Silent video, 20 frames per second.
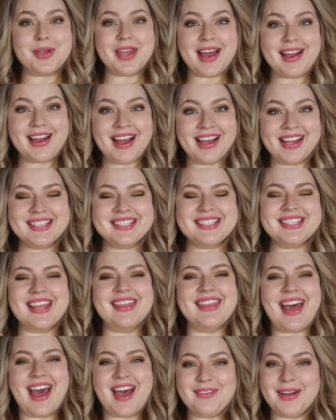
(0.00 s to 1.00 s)
yeah guys,
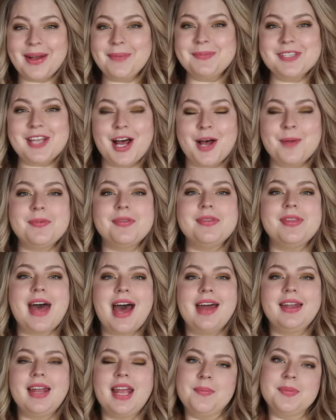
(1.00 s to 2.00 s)
that wraps up
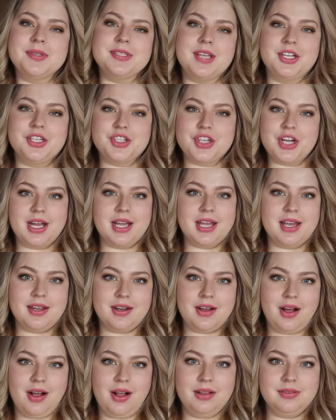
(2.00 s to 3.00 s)
that Amazon try-on
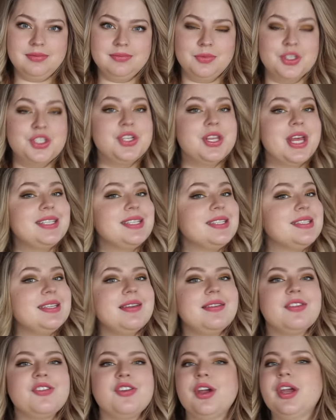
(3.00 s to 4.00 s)
haul. Would you like to see
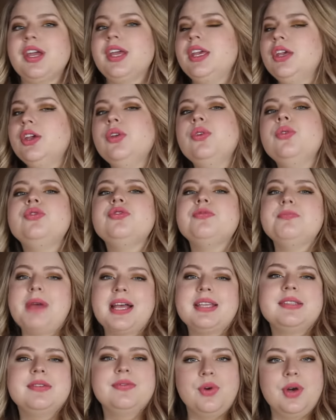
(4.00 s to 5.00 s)
another huge,
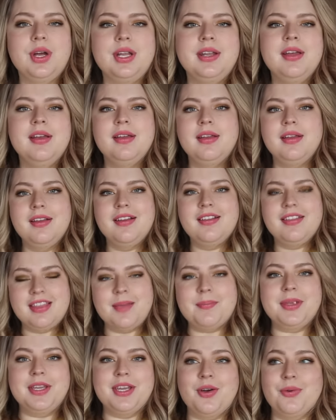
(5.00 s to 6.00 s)
massive one?
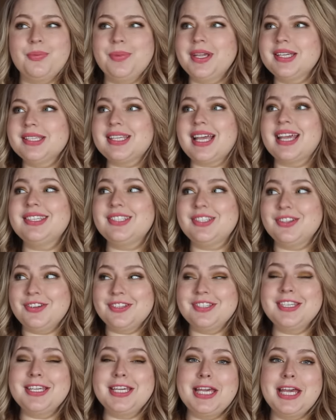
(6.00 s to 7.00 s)
Let me know, because I
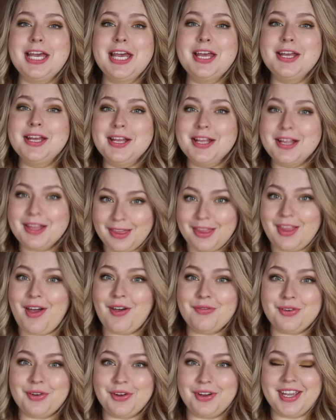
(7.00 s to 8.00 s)
seriously
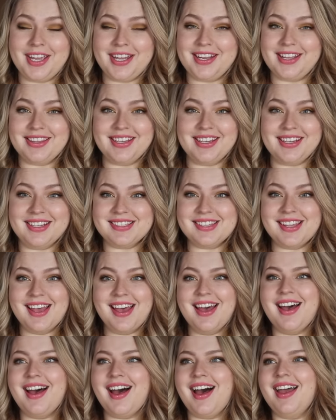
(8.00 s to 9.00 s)
love creating these.
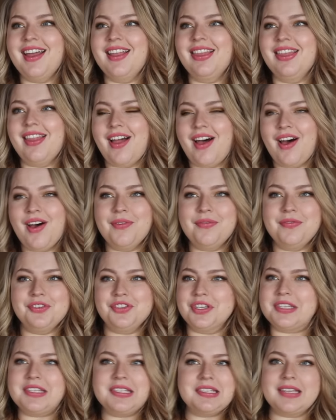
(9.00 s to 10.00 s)
I love
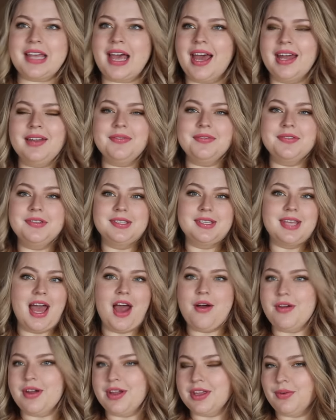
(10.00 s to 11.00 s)
just kind of
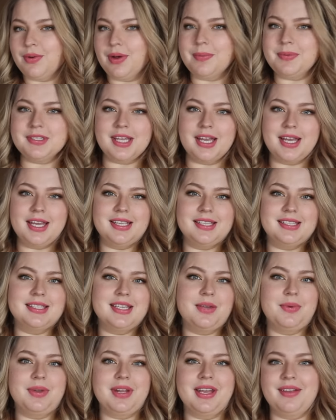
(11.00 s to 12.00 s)
scouring the website and
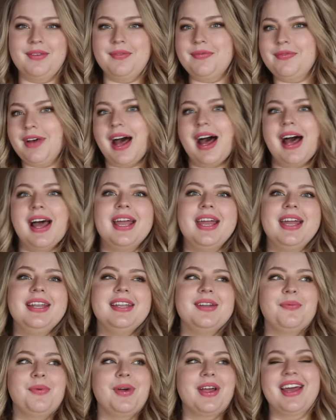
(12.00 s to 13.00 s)
seeing what I can find
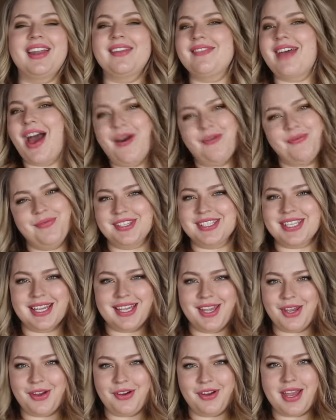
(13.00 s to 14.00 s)
and what kind of outfits I
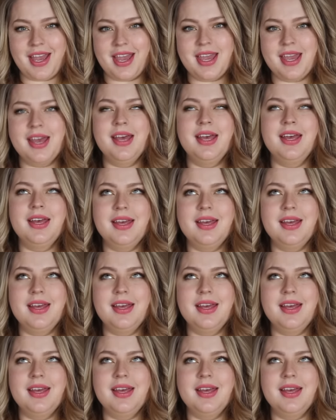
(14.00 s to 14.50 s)
can create.